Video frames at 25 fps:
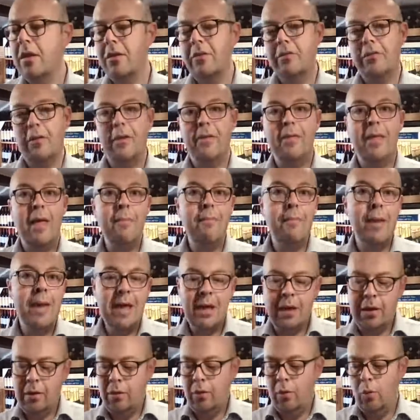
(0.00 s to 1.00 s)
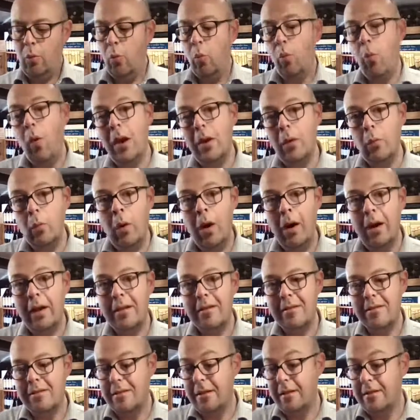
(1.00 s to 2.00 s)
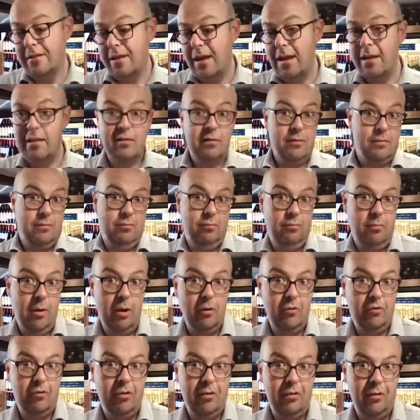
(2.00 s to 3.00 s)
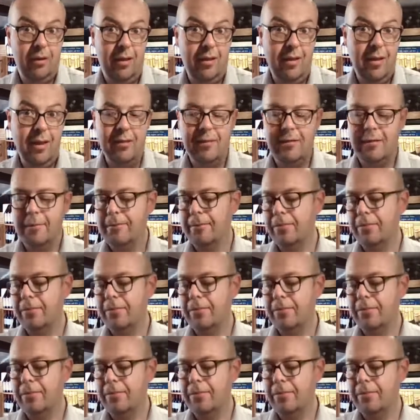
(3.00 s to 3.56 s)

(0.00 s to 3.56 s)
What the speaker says: So they make white wines that taste, well, just like this.